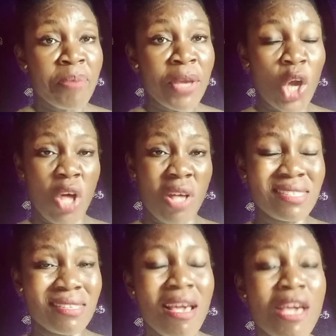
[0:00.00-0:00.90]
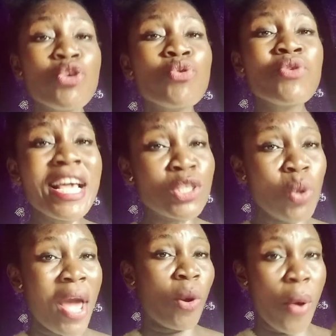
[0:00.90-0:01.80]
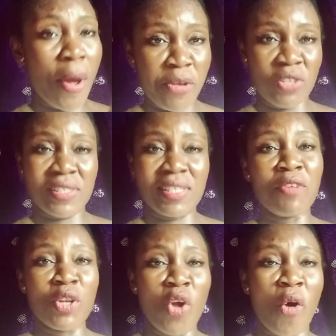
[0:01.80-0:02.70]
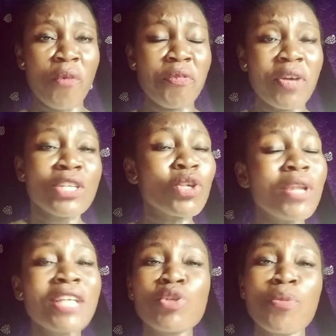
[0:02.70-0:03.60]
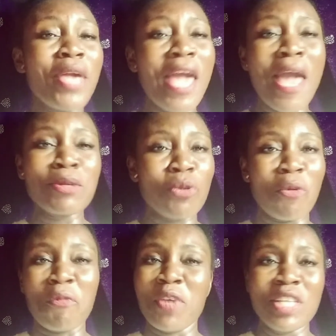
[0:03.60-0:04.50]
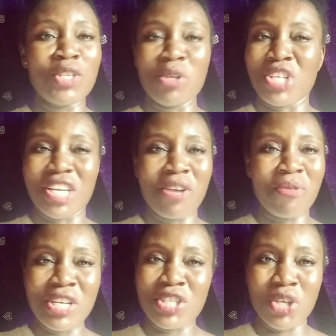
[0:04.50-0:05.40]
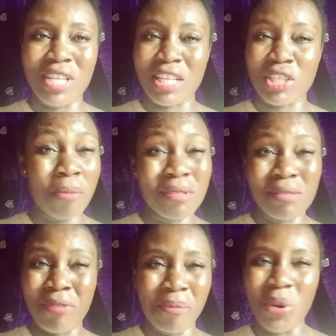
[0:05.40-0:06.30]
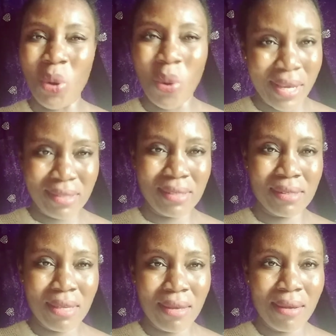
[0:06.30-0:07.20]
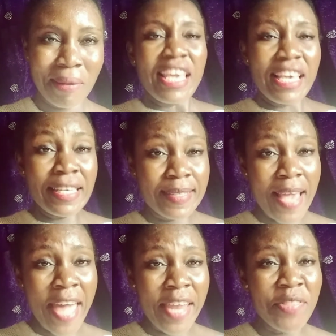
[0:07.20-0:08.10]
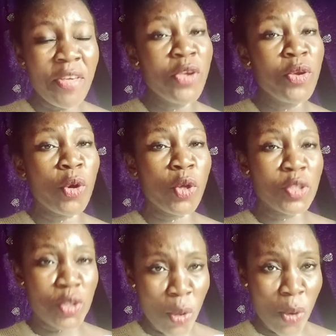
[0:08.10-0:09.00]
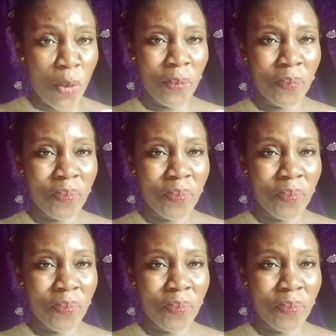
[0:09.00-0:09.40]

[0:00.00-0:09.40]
because you need to equip yourself enough so that you'll be able to feed your generation that comes from your loins. Is there anything you could do